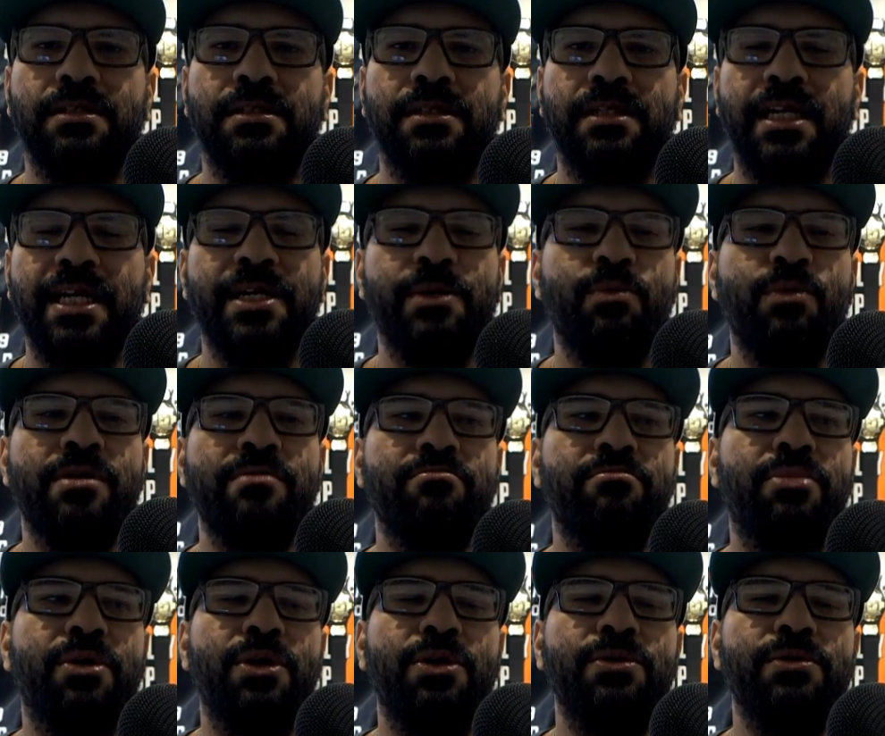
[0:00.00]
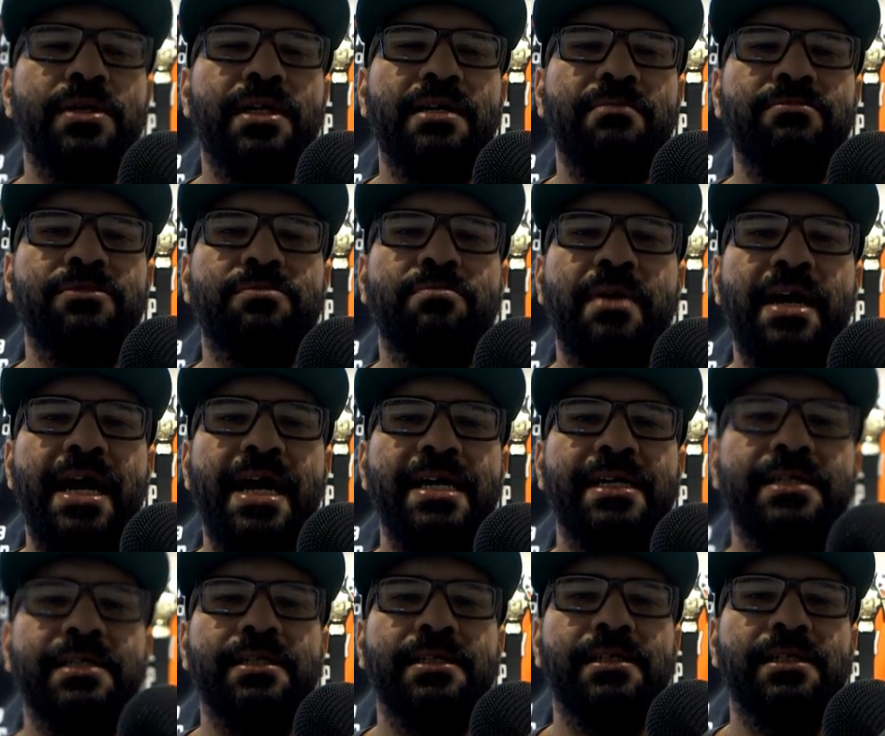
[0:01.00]
Like, when Bo comes
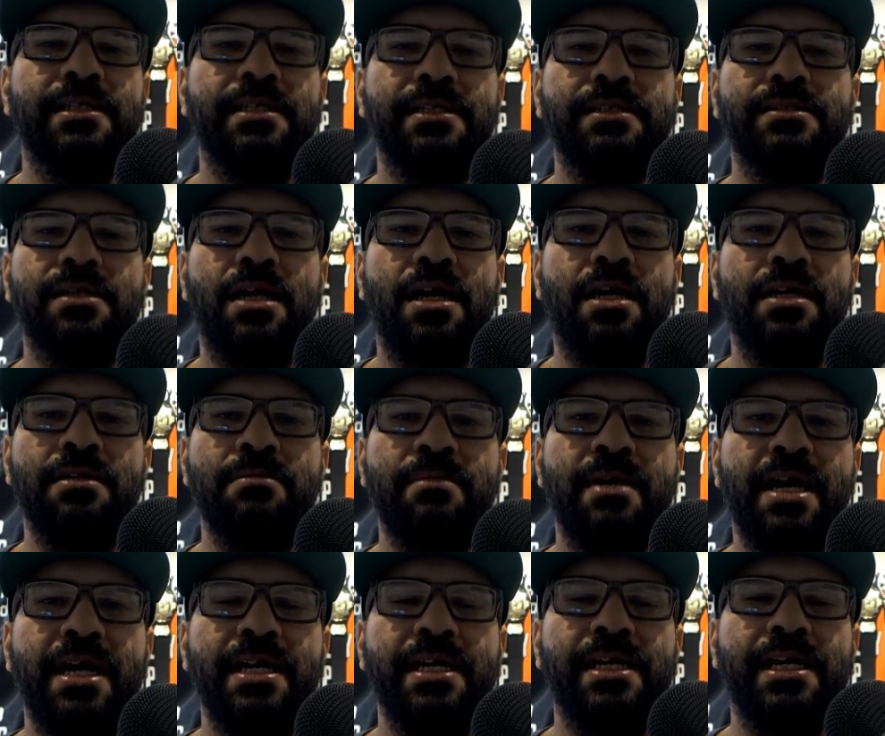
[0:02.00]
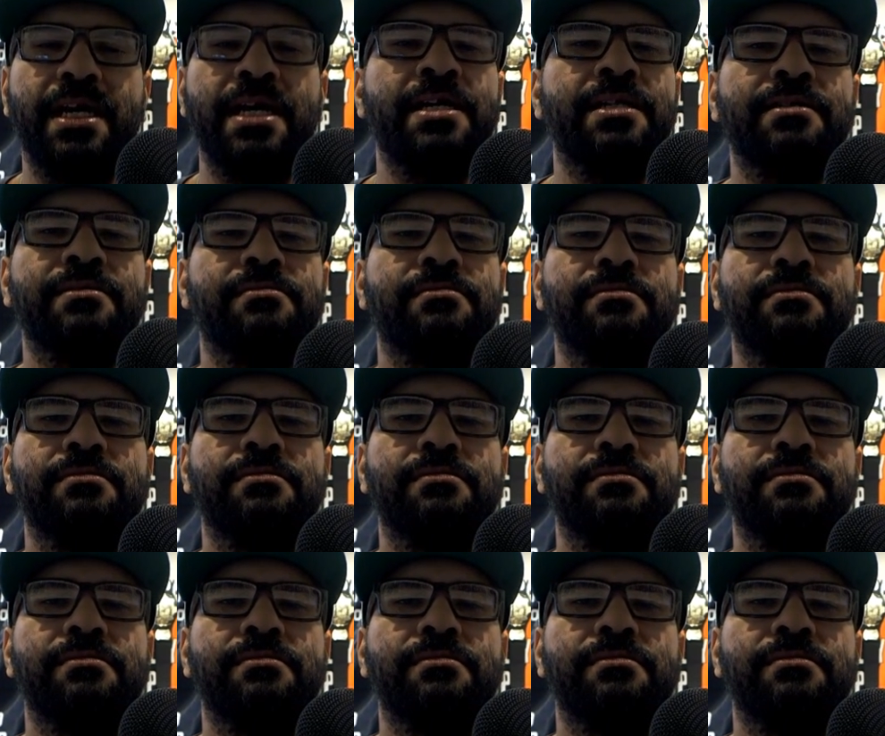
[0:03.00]
back, he's automatic in,